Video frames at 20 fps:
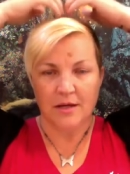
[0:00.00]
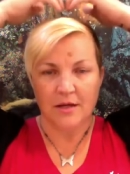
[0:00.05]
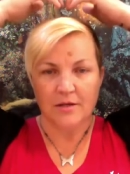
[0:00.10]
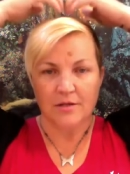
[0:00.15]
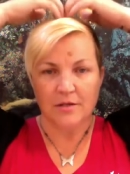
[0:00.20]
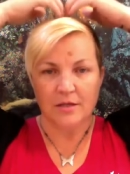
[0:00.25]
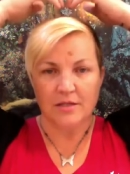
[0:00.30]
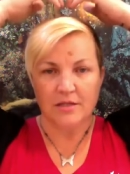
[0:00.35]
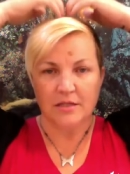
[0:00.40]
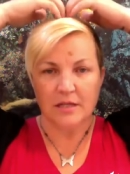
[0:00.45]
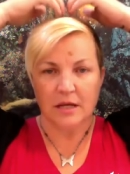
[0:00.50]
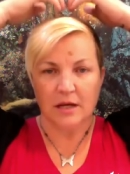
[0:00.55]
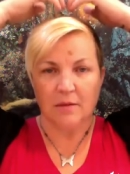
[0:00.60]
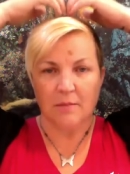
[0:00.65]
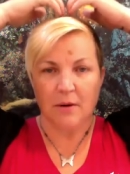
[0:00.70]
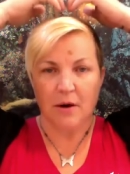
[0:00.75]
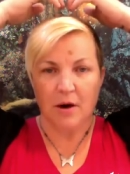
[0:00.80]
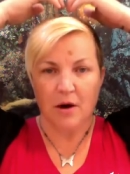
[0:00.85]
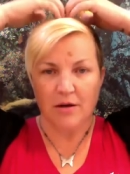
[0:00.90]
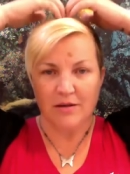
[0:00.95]
So let's take a
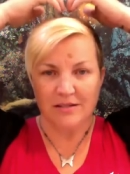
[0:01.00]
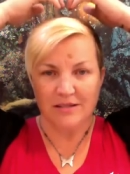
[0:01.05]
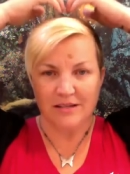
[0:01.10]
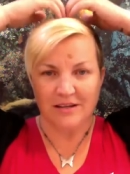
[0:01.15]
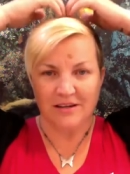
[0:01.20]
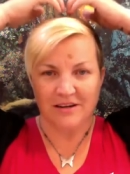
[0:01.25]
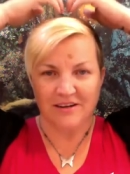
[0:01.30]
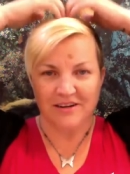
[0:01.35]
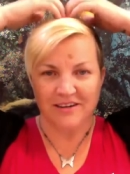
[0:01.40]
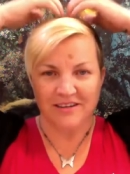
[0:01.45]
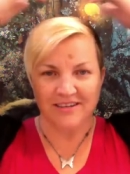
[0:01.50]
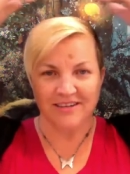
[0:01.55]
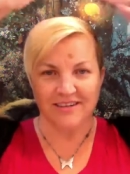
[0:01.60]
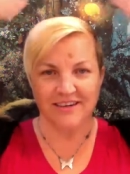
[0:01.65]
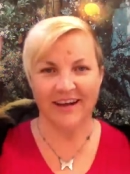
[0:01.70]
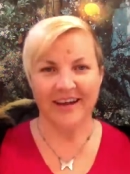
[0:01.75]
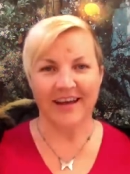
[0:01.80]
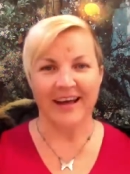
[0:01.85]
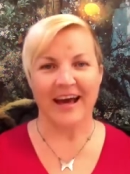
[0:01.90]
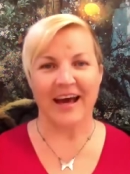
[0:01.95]
pause here.
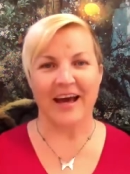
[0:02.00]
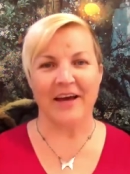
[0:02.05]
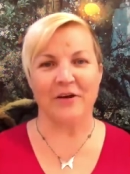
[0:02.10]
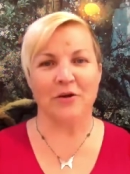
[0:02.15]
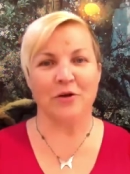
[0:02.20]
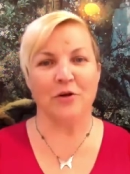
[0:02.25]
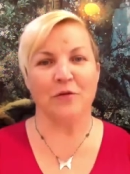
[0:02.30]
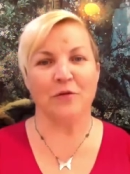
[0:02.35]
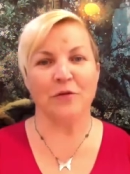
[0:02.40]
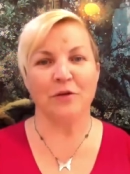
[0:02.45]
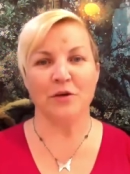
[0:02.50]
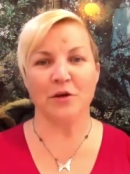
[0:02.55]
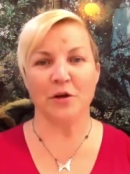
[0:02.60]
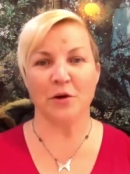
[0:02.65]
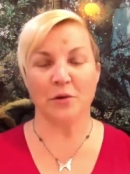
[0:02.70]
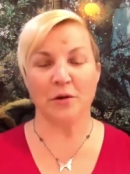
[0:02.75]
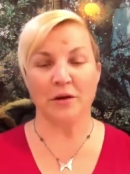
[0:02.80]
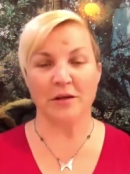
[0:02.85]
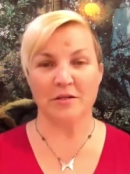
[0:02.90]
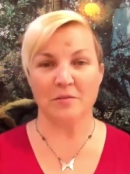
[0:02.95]
I don't know if you
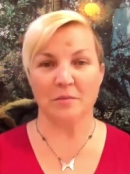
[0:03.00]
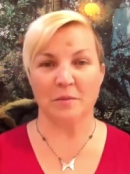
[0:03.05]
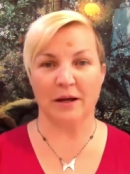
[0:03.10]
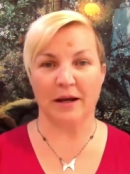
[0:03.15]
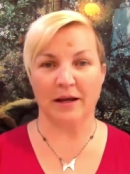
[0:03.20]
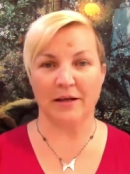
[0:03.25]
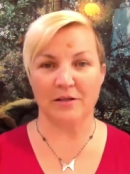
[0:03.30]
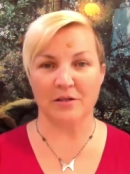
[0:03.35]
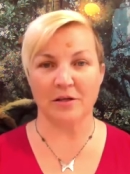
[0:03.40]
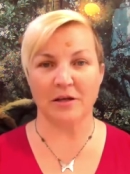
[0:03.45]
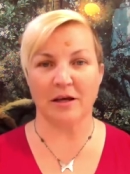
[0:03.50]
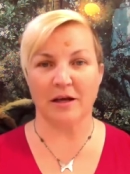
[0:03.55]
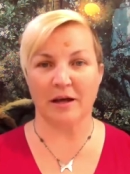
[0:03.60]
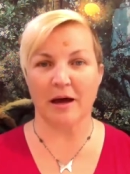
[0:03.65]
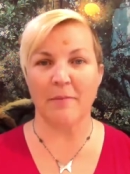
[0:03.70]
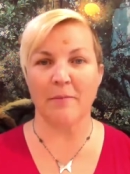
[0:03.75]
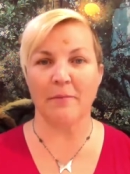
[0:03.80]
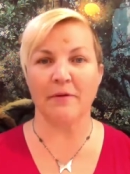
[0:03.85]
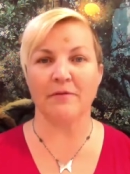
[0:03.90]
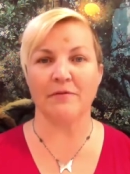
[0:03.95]
noticed, but I took a
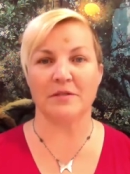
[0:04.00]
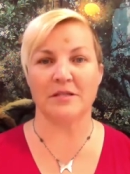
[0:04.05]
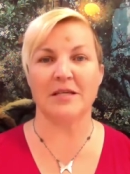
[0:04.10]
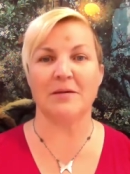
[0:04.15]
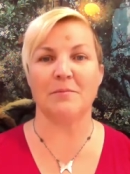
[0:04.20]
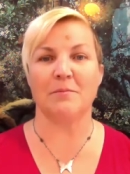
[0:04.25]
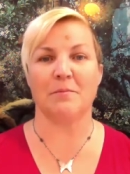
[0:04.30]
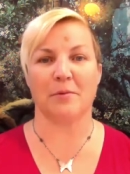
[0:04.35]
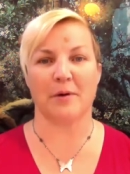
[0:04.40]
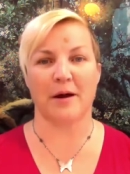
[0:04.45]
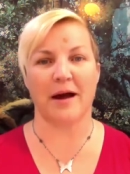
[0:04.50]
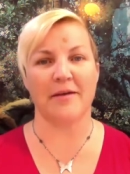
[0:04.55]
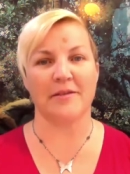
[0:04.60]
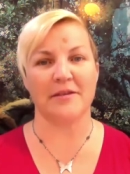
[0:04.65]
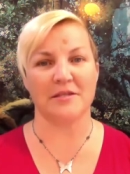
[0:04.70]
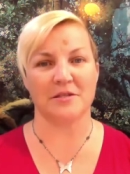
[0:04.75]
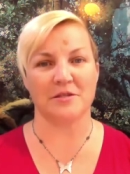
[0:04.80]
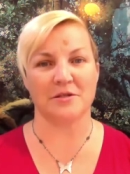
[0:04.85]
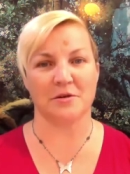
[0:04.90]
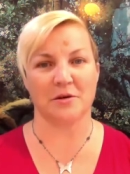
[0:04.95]
couple of deep
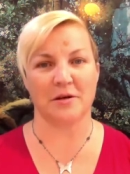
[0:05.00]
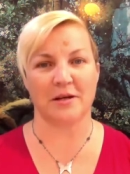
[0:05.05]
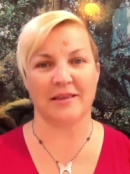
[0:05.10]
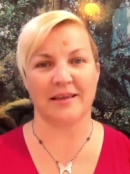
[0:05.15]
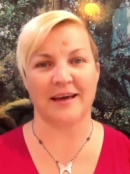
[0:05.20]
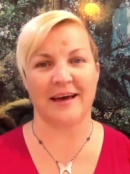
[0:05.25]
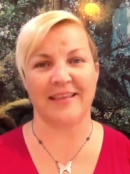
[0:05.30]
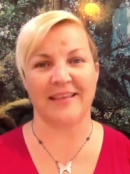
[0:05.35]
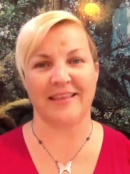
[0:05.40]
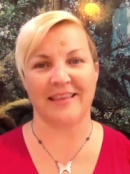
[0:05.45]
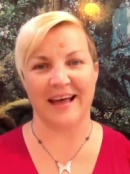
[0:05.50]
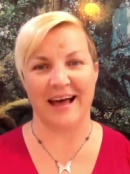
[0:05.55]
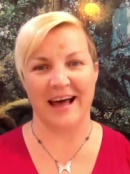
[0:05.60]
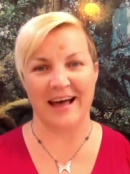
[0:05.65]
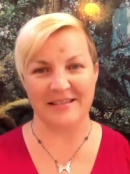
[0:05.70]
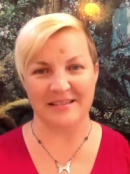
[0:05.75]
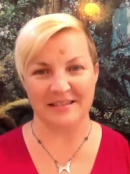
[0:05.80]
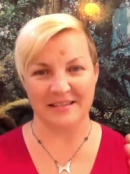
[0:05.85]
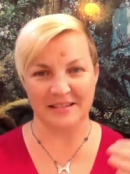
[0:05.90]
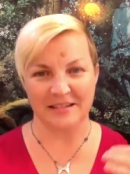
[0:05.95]
breaths during that
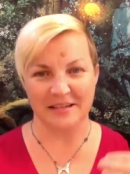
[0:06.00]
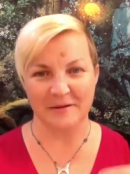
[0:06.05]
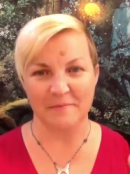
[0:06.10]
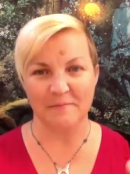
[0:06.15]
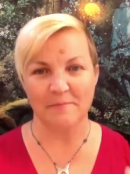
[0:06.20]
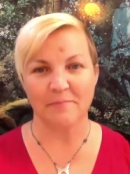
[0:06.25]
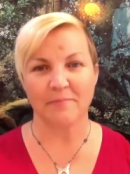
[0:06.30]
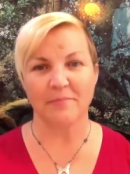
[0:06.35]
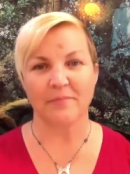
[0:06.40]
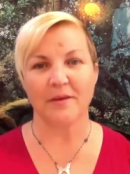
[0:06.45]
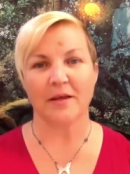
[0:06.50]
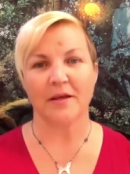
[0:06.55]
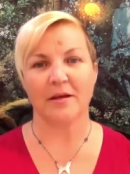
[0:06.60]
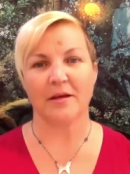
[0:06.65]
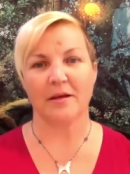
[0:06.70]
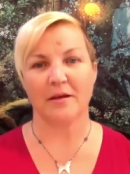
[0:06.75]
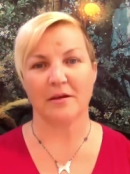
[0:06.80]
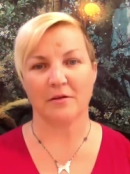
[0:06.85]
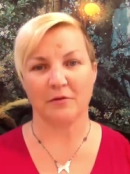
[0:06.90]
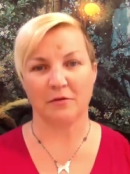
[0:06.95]
last
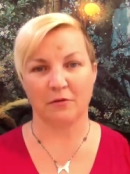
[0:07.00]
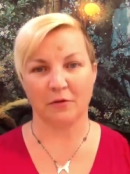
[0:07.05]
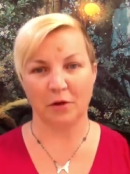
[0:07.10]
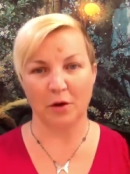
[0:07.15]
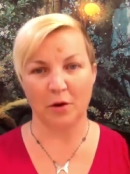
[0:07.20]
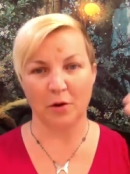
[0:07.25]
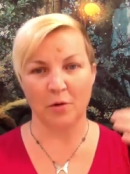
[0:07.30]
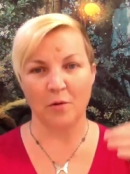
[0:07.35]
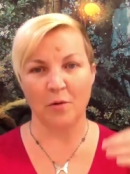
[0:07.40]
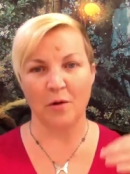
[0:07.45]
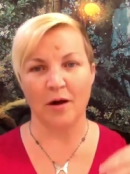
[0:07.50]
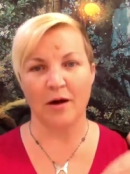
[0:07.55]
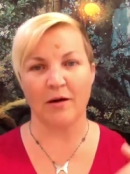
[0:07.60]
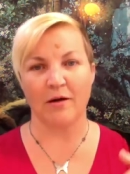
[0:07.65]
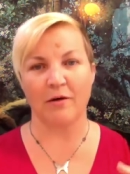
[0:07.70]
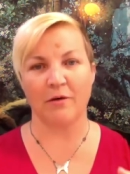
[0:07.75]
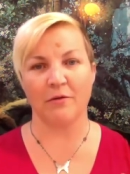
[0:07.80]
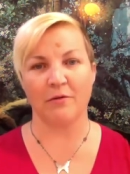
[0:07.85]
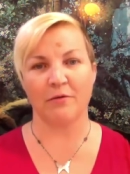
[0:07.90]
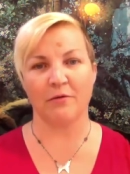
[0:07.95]
flow
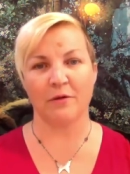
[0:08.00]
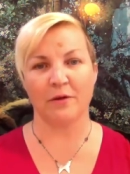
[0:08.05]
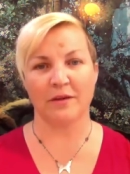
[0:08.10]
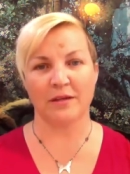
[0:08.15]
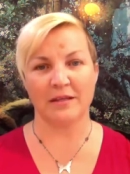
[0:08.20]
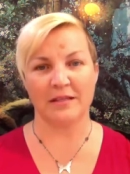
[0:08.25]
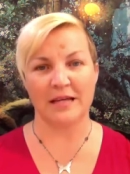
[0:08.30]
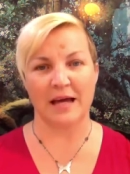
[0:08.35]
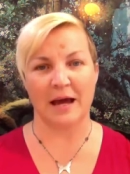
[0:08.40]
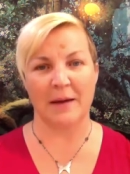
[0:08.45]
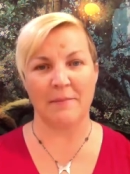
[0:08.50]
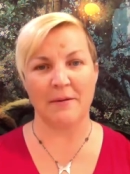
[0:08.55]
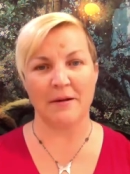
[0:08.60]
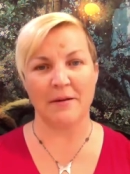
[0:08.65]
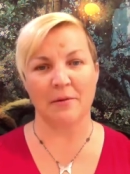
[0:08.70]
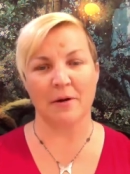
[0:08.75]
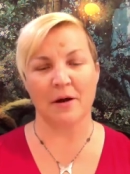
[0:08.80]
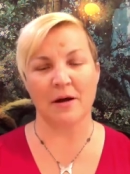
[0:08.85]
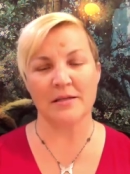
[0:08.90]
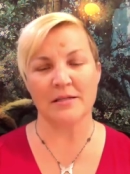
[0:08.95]
of the
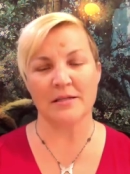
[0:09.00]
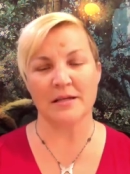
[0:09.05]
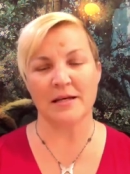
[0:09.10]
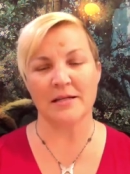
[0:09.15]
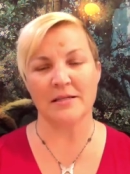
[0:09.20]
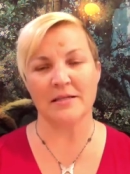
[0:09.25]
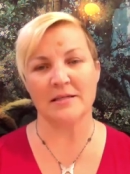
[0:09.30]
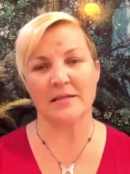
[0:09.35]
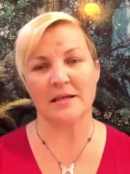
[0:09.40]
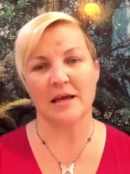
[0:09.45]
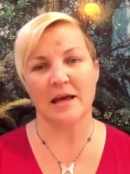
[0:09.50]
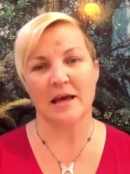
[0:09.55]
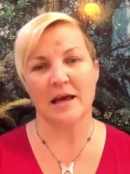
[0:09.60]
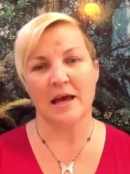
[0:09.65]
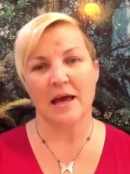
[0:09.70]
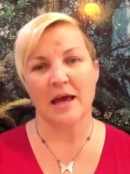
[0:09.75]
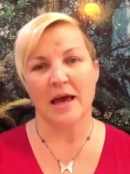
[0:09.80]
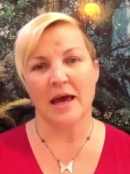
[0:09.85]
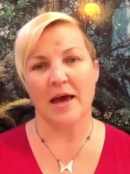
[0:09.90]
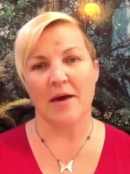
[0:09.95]
tapping process.
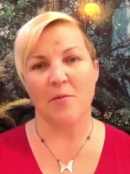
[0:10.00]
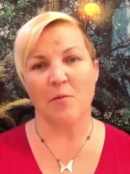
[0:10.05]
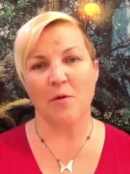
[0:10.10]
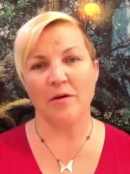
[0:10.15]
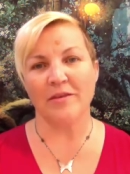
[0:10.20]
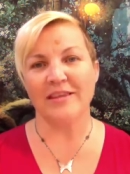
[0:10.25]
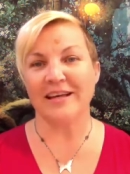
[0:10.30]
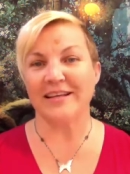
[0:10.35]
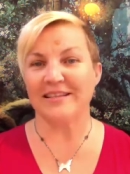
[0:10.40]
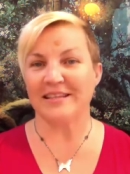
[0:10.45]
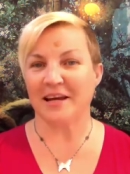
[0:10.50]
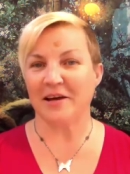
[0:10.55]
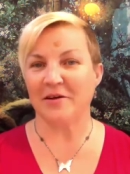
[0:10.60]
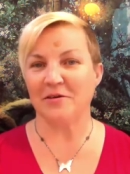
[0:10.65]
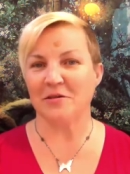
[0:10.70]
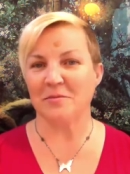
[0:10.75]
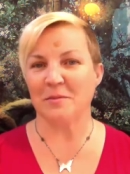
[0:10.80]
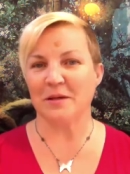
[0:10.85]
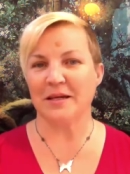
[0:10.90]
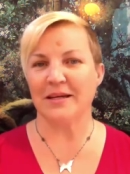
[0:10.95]
And what that
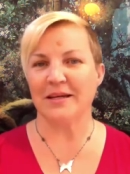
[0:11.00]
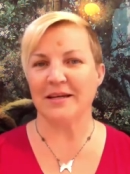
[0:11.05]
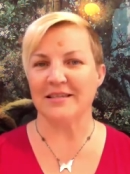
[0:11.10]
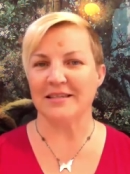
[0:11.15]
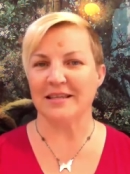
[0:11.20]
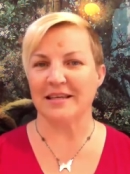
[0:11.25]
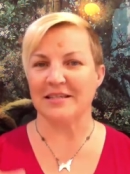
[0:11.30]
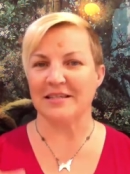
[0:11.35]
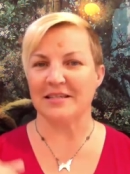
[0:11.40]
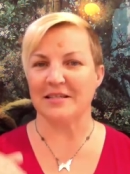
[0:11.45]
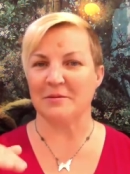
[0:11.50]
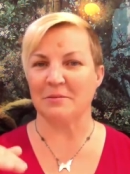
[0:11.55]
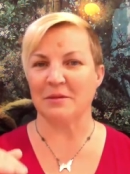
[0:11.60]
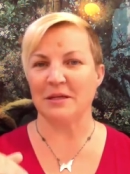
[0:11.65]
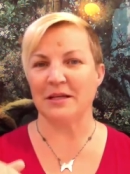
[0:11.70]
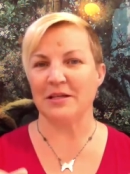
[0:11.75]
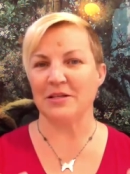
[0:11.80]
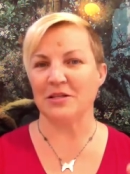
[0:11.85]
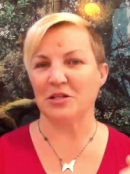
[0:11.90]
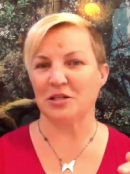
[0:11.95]
tells me is that
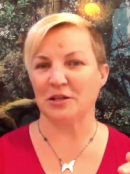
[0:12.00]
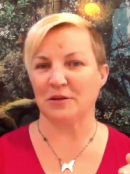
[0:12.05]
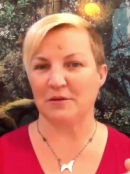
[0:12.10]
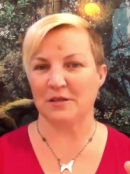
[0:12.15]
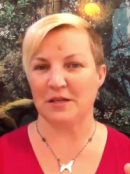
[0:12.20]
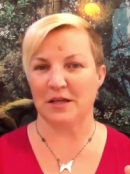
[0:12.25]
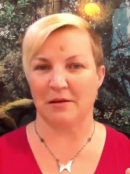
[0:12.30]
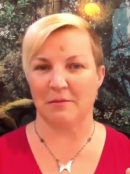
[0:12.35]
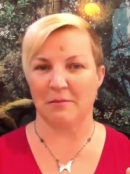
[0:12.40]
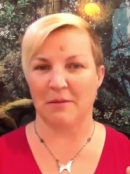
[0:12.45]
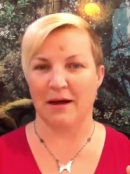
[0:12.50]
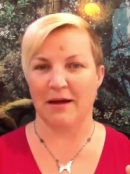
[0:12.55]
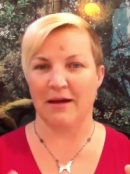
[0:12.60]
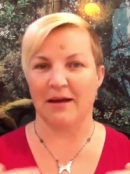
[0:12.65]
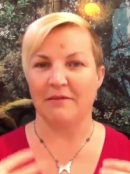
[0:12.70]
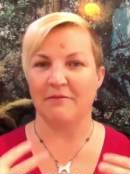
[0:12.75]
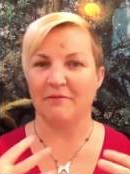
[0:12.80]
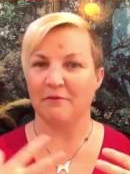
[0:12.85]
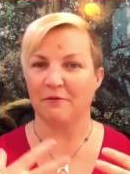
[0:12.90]
something is shifting in my